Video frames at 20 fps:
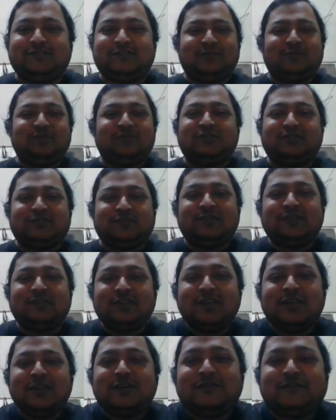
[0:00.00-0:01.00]
it's you just
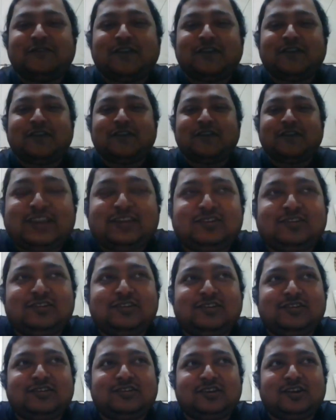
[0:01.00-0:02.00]
find
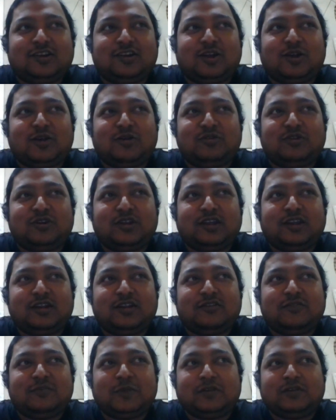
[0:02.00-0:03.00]
characters around,
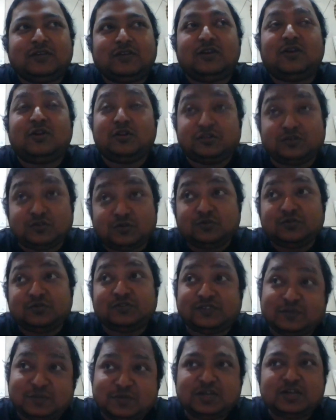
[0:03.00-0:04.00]
and especially also
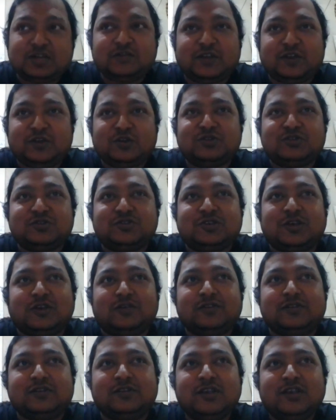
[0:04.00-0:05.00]
similarly when you also
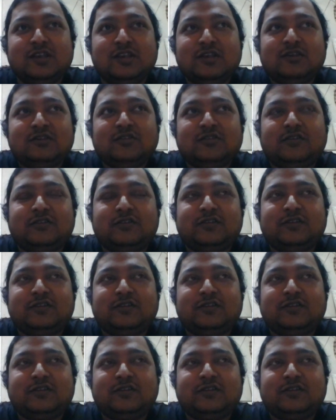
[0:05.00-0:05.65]
travel. So I